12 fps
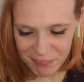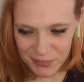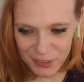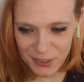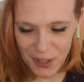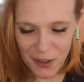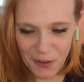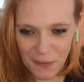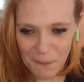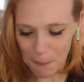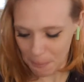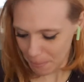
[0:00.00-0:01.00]

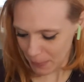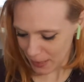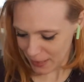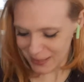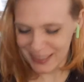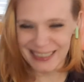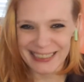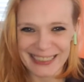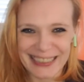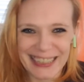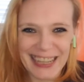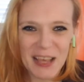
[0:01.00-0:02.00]
So,
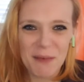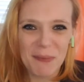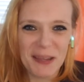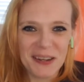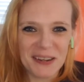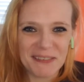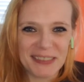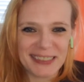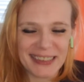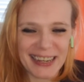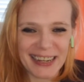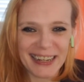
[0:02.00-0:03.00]
bit nervous
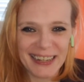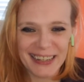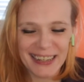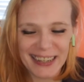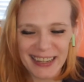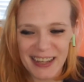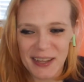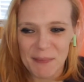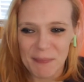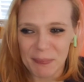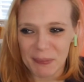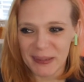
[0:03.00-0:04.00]
there.
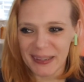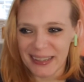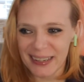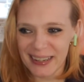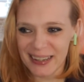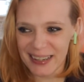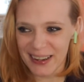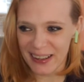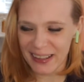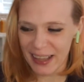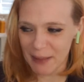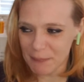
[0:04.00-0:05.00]
But,
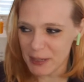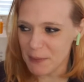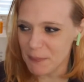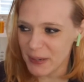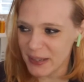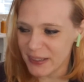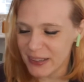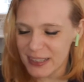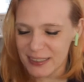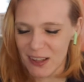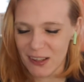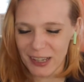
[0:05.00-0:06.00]
yeah, I'm going to be good.
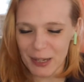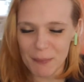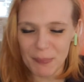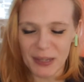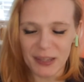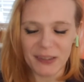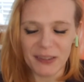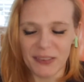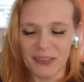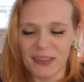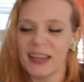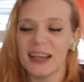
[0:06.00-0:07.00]
It's all going to be a
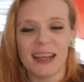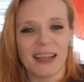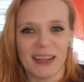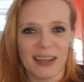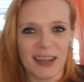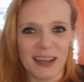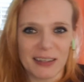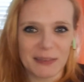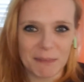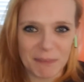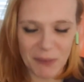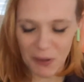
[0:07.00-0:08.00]
good thing
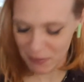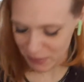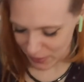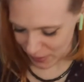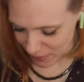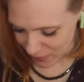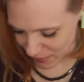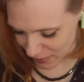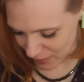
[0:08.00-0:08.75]
overall.